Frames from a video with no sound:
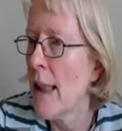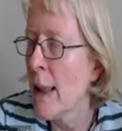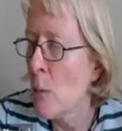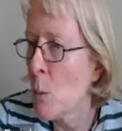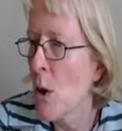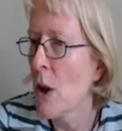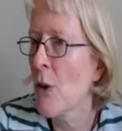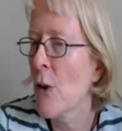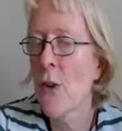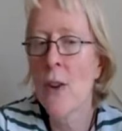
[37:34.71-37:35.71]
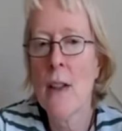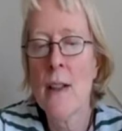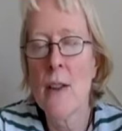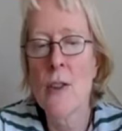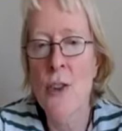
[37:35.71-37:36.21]
it works
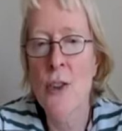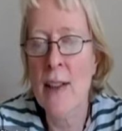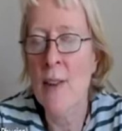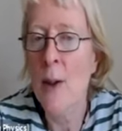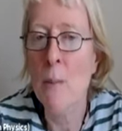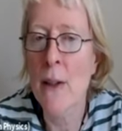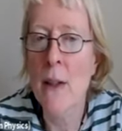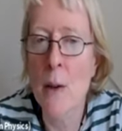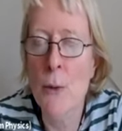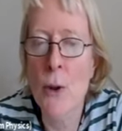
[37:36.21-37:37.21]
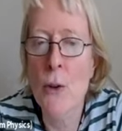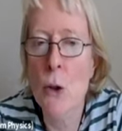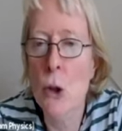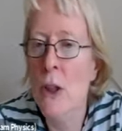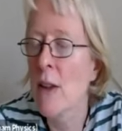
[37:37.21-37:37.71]
to set something up so
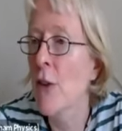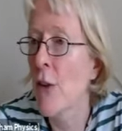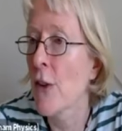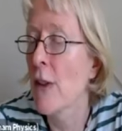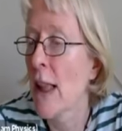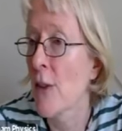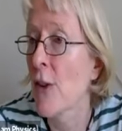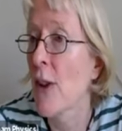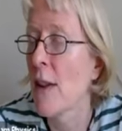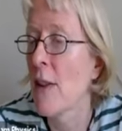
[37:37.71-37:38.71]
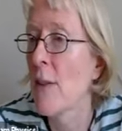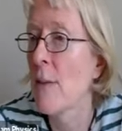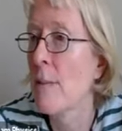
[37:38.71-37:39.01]
you're looking for the ground state.